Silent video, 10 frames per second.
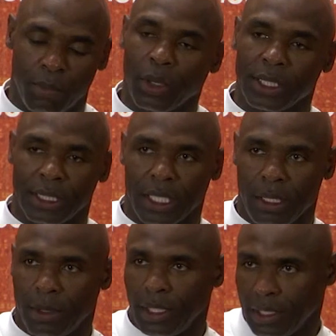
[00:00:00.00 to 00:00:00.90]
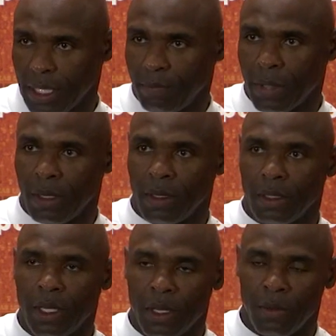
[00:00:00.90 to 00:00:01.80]
the president coming in. You have
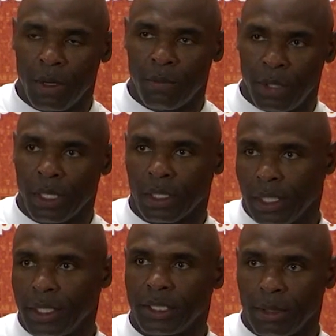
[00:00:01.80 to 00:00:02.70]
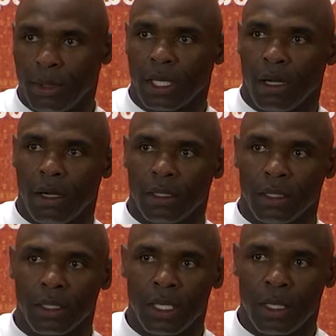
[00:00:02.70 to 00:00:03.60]
uh, uh, Bill Clinton, Jimmy Carter,
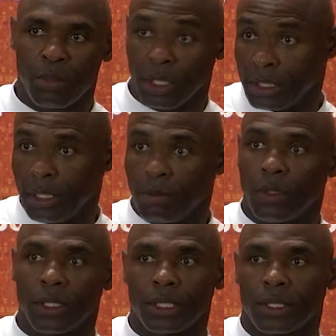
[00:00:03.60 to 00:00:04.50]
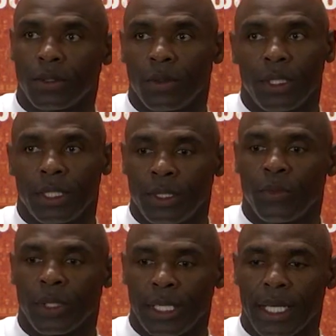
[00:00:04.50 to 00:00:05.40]
President Bush. So it,
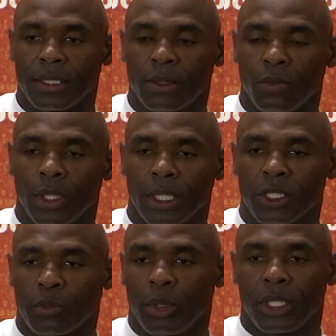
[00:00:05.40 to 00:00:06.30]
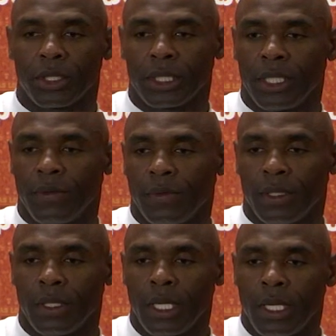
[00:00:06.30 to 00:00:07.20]
really has some really good speakers.
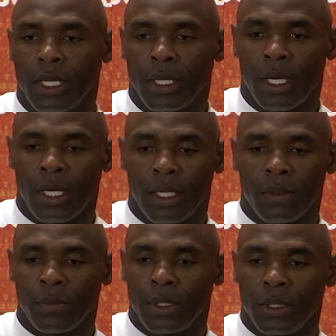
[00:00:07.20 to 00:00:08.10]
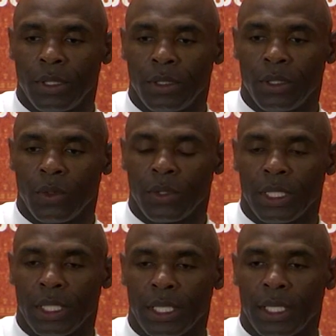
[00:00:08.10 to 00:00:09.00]
Even um, you, you, know you
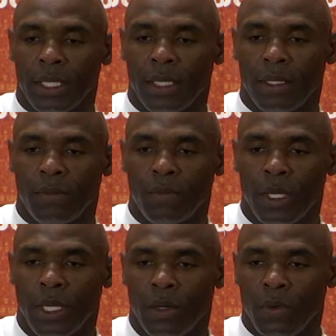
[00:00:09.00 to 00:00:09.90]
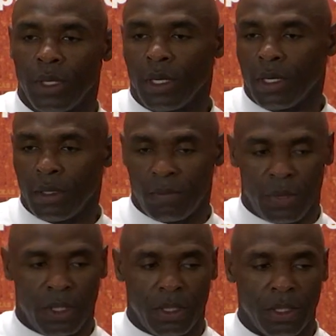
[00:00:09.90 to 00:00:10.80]
look at uh, with uh,
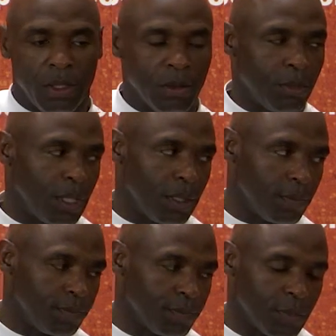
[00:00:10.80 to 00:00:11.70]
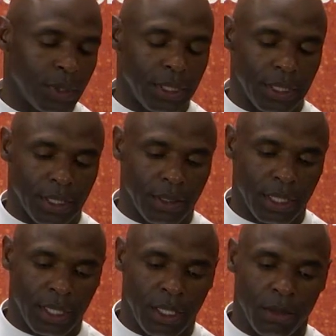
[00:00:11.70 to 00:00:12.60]
Herm the
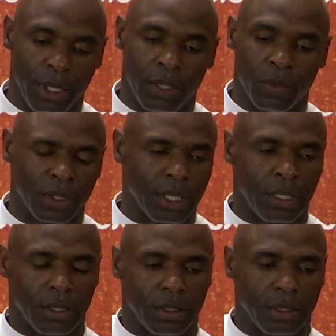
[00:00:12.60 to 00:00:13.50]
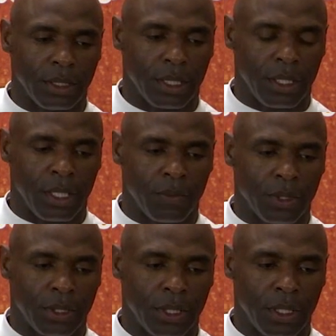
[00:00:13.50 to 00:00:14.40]
Herm Edward is it
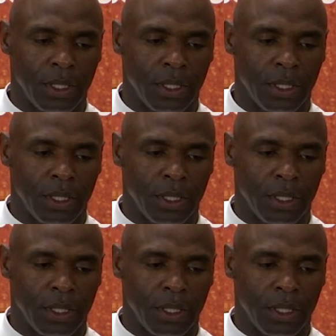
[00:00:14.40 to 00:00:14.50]
Edwards?